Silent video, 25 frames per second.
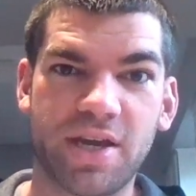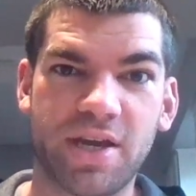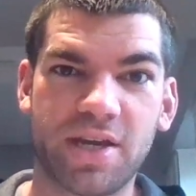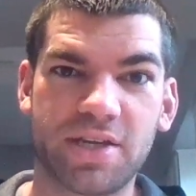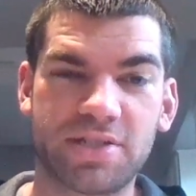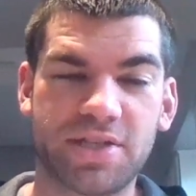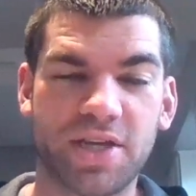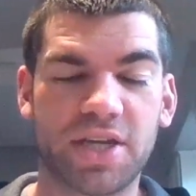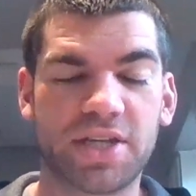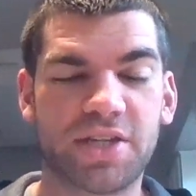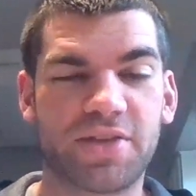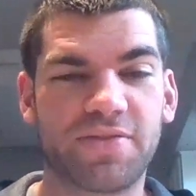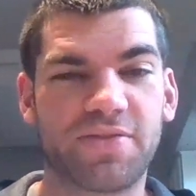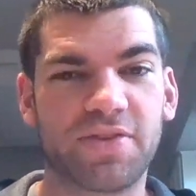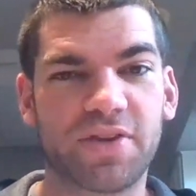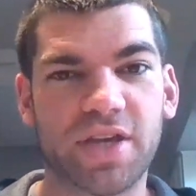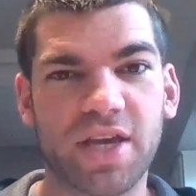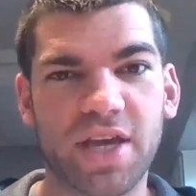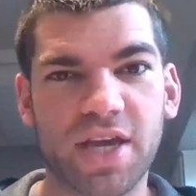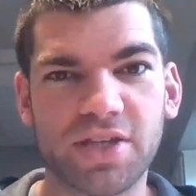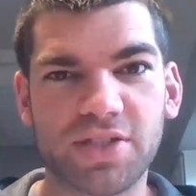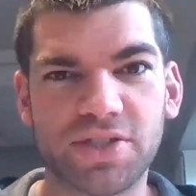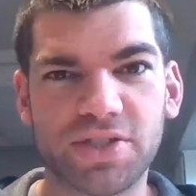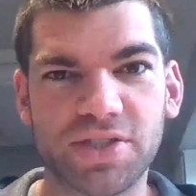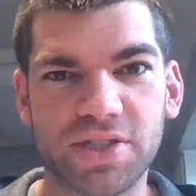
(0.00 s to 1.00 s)

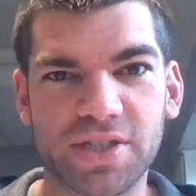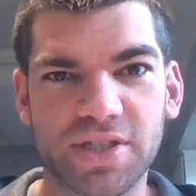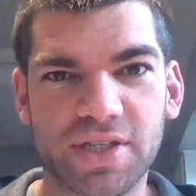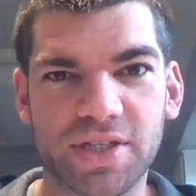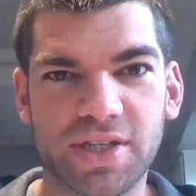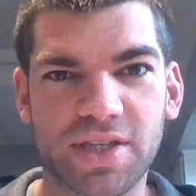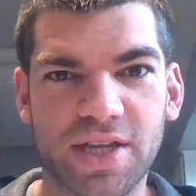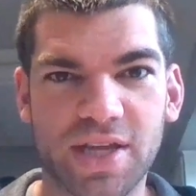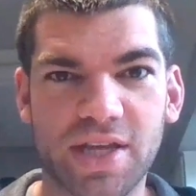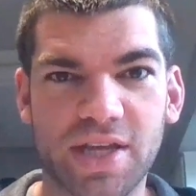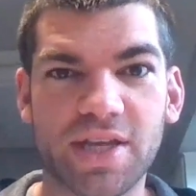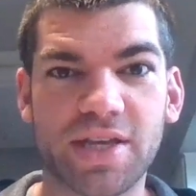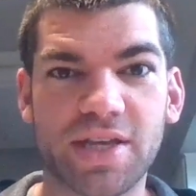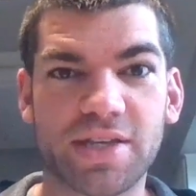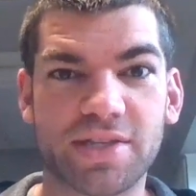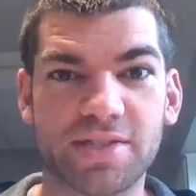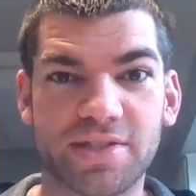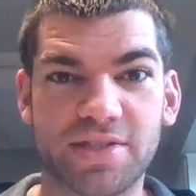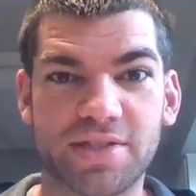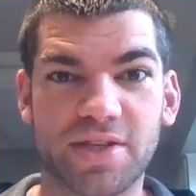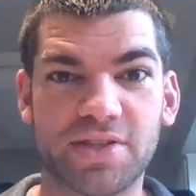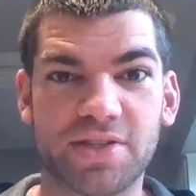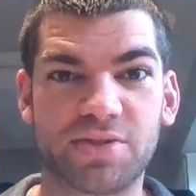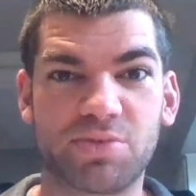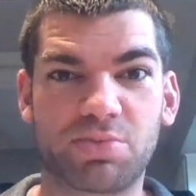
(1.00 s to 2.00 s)
Sanctification is
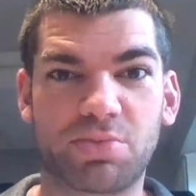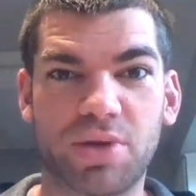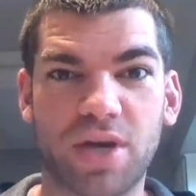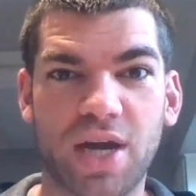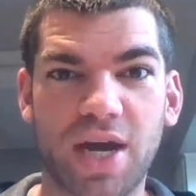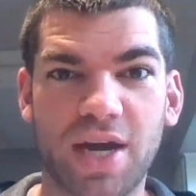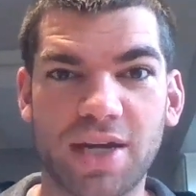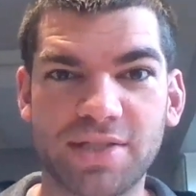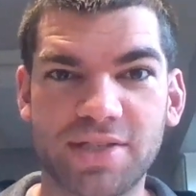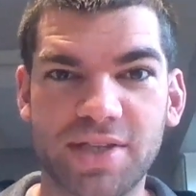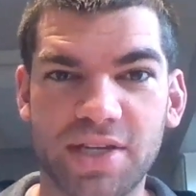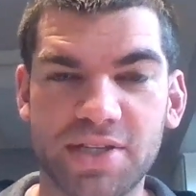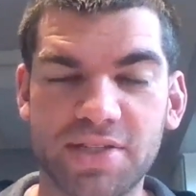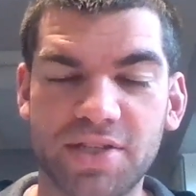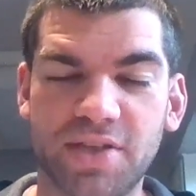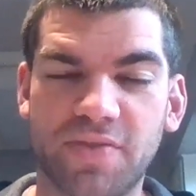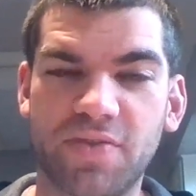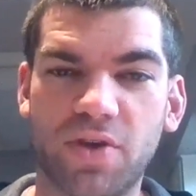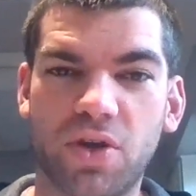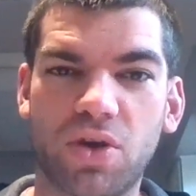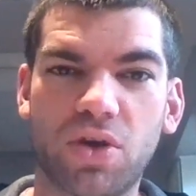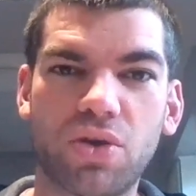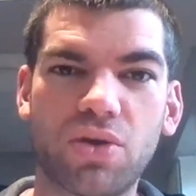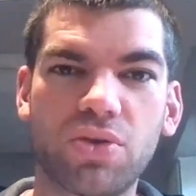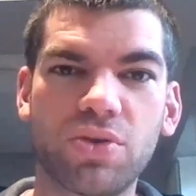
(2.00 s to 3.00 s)
this process of the
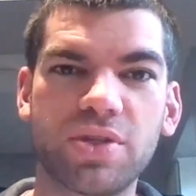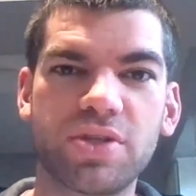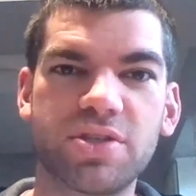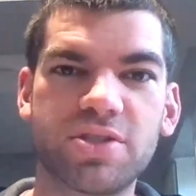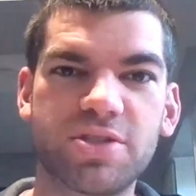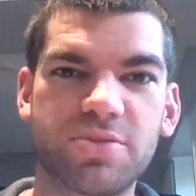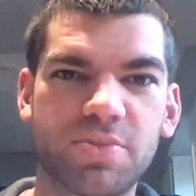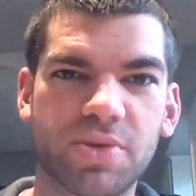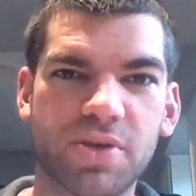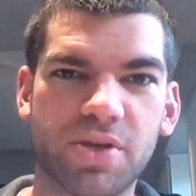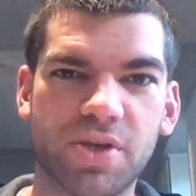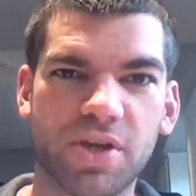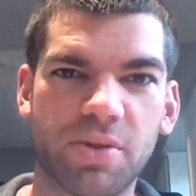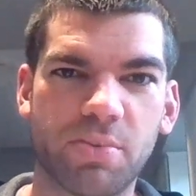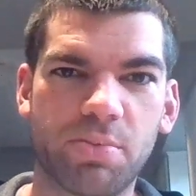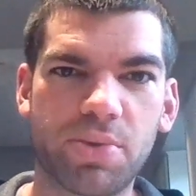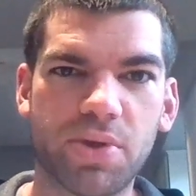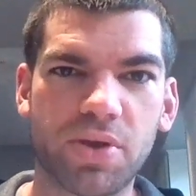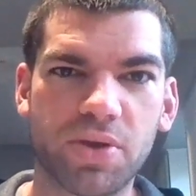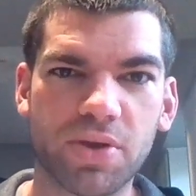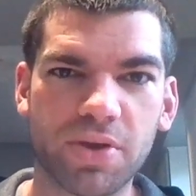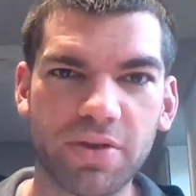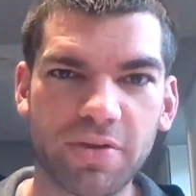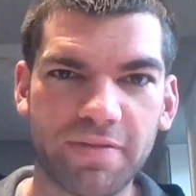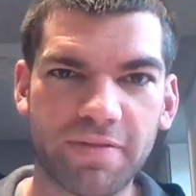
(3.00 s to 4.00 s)
Holy Spirit
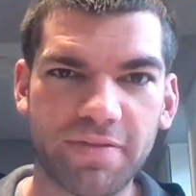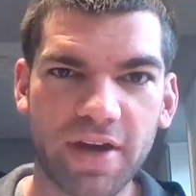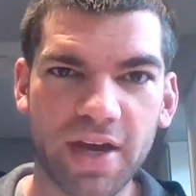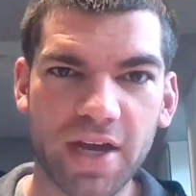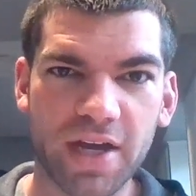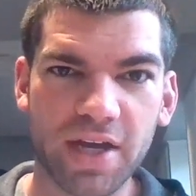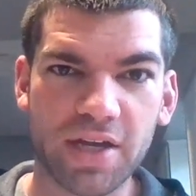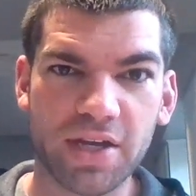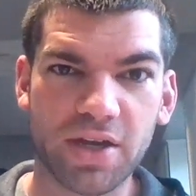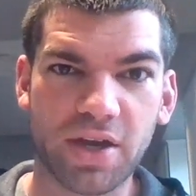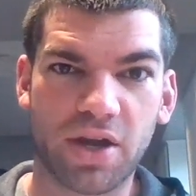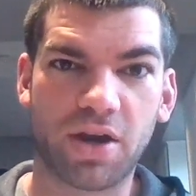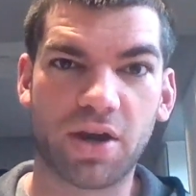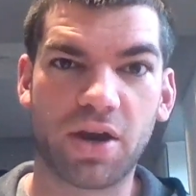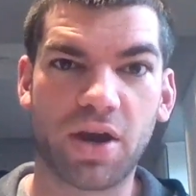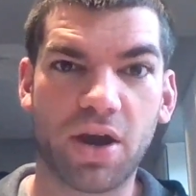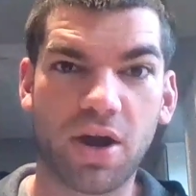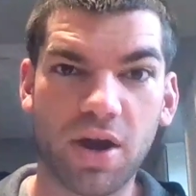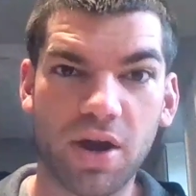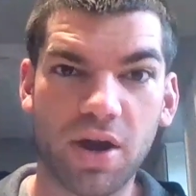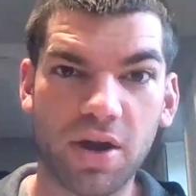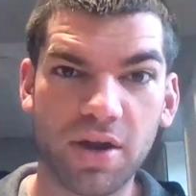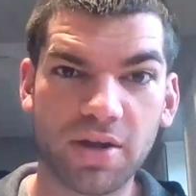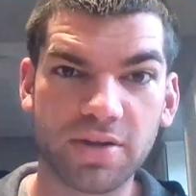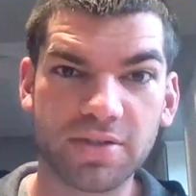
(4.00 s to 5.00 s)
purifying our
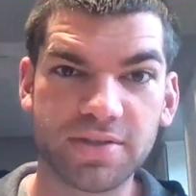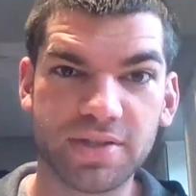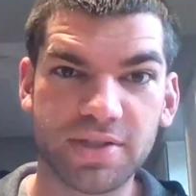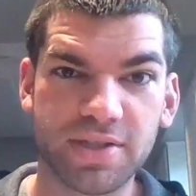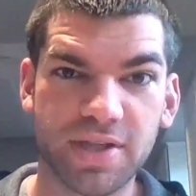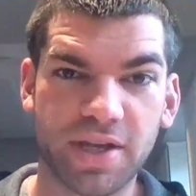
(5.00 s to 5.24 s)
hearts